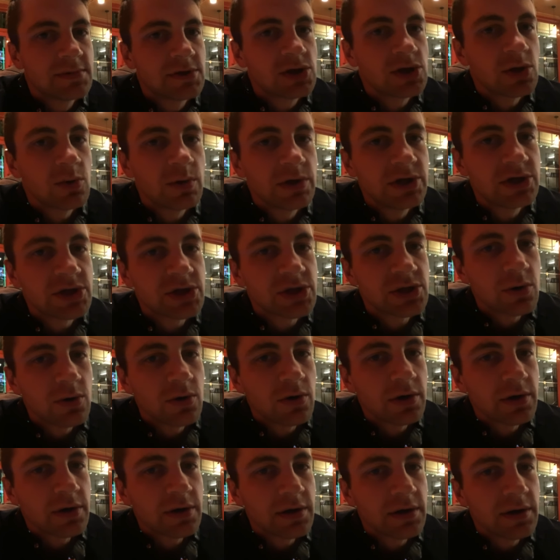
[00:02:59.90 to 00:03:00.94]
So we just
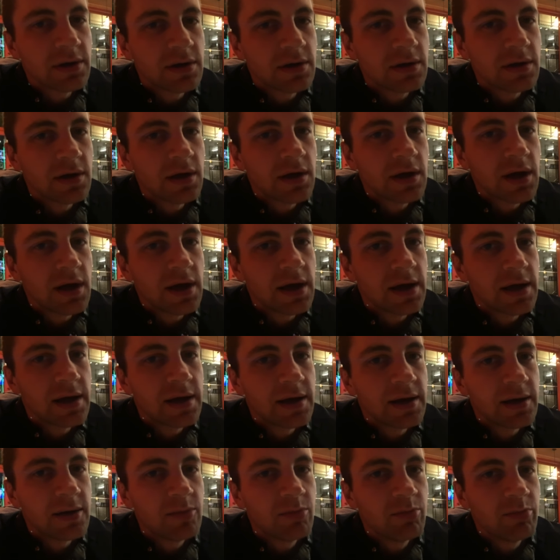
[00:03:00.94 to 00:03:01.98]
ordered
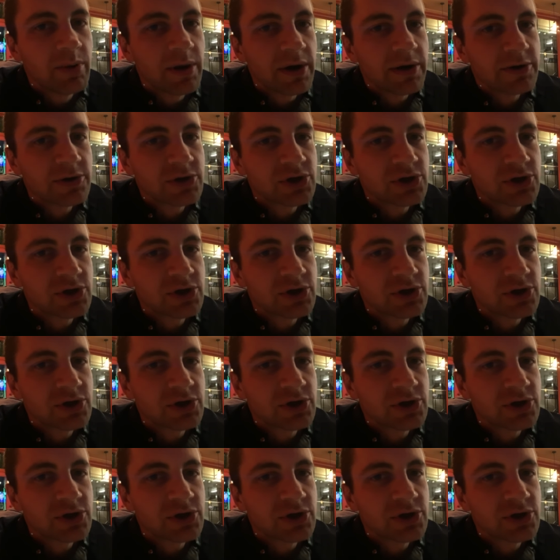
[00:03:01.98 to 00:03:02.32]
a butter